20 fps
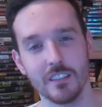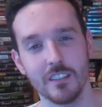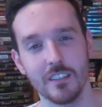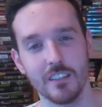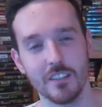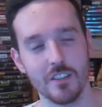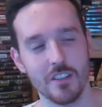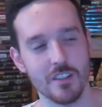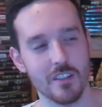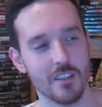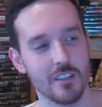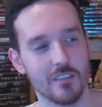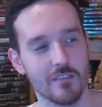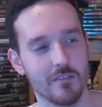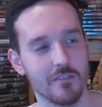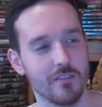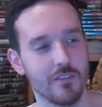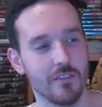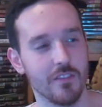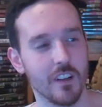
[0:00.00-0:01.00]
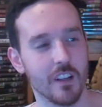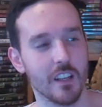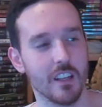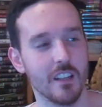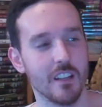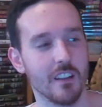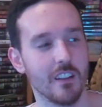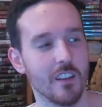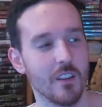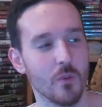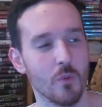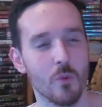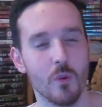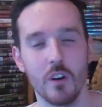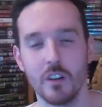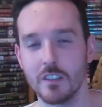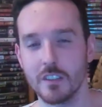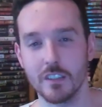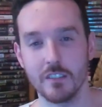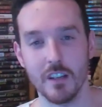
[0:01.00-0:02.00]
It was just fucking the
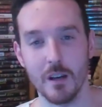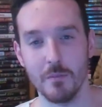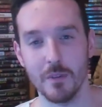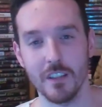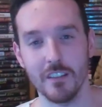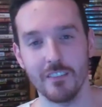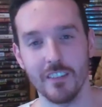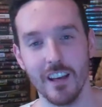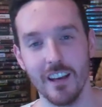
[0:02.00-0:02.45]
worst grammar you've